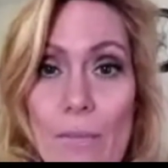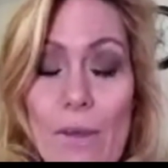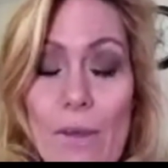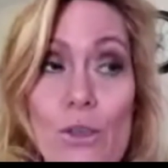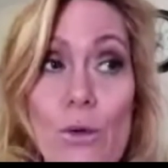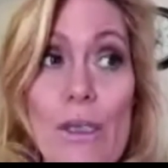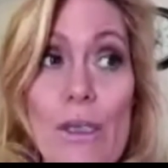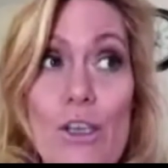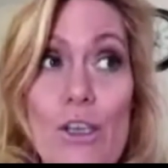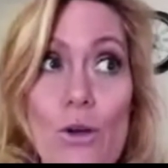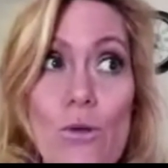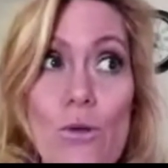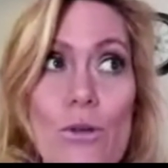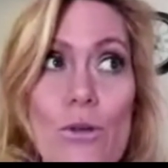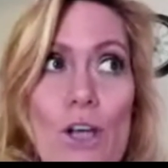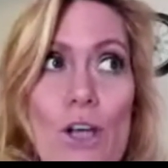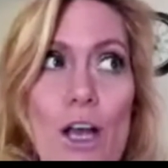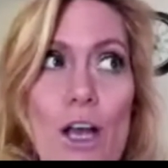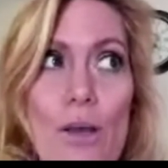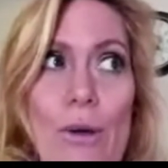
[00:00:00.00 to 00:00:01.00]
so I don't
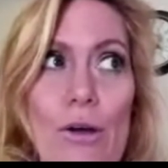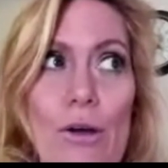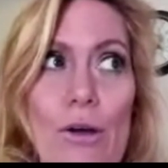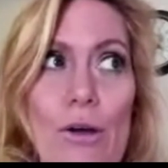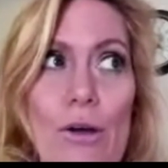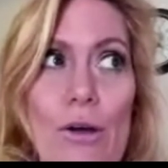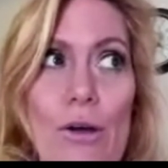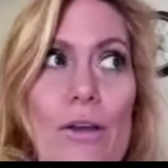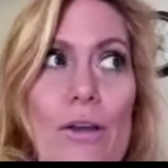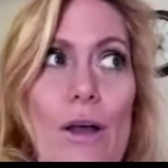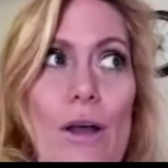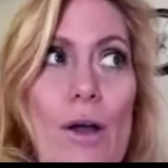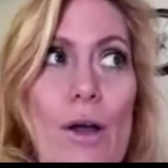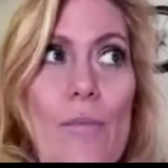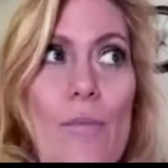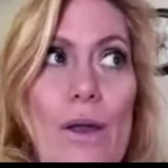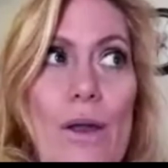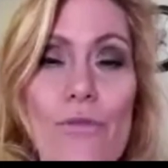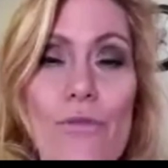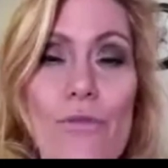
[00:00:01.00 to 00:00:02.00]
talk about
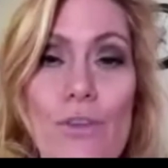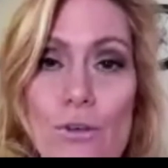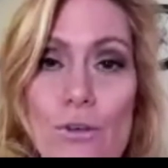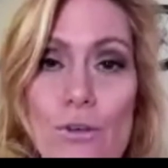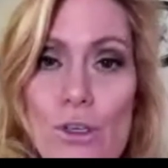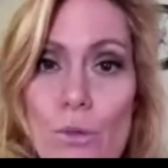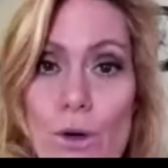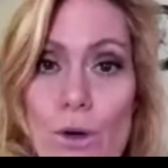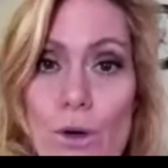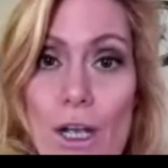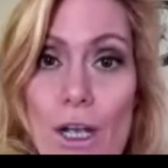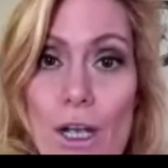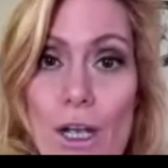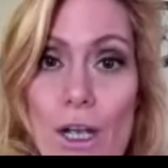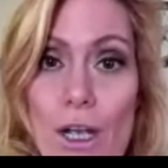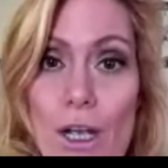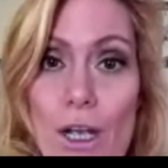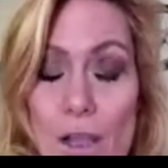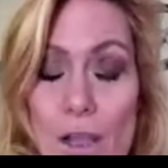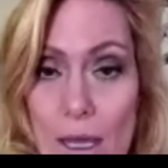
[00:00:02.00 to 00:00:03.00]
my future work
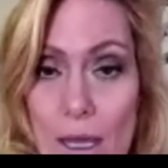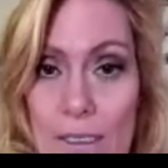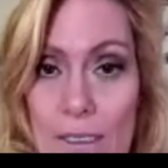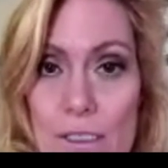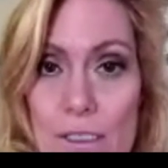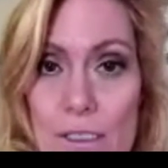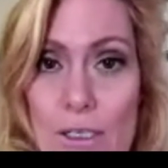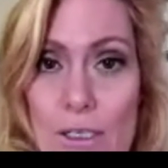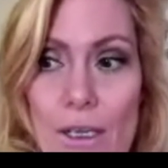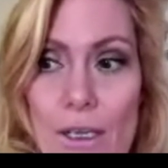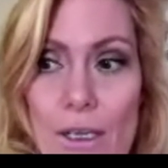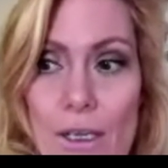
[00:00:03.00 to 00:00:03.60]
a lot.